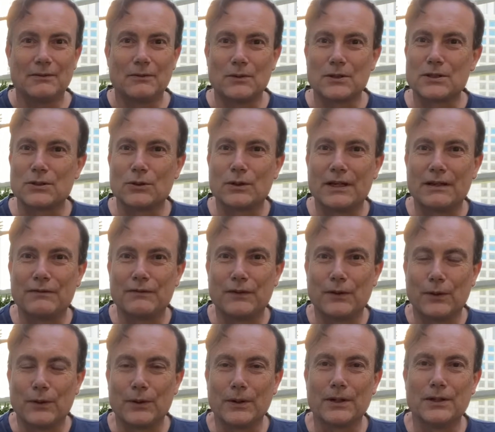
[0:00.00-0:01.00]
was looking
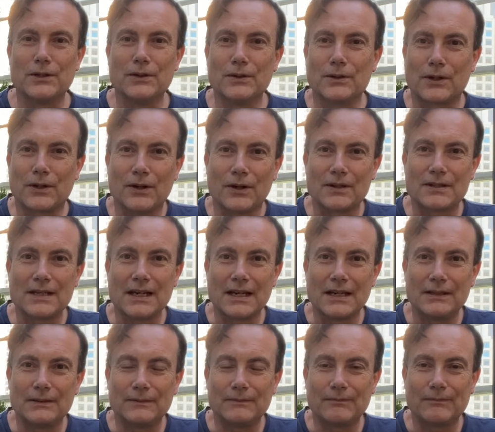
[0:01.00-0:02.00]
for a new
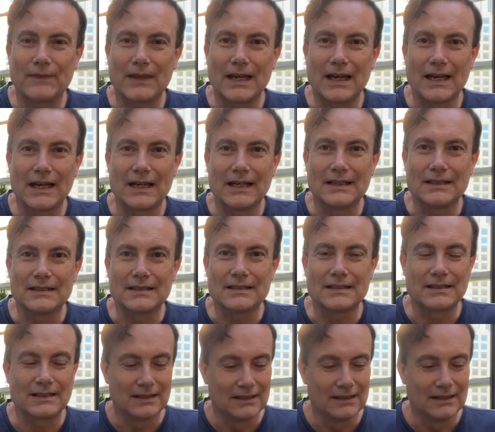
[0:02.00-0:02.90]
cocktail and